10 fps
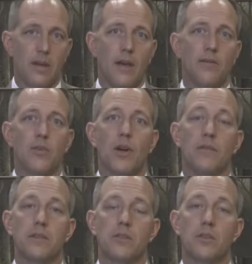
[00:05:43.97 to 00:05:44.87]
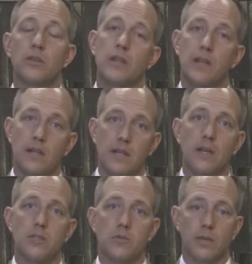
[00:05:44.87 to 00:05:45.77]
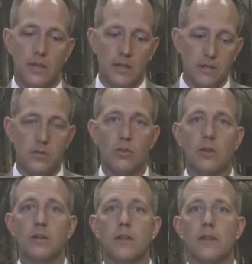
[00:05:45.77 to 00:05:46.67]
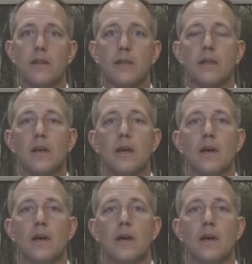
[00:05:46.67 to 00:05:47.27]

After having looked at it contextually and historically, and then